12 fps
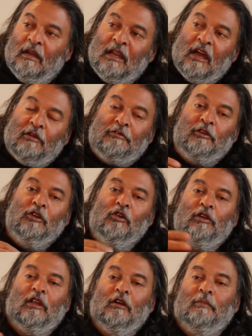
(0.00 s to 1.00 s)
Now, if you
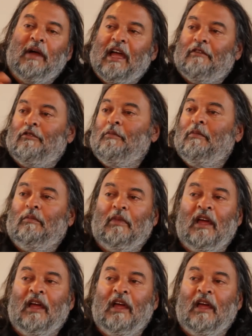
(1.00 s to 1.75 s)
don't hear back from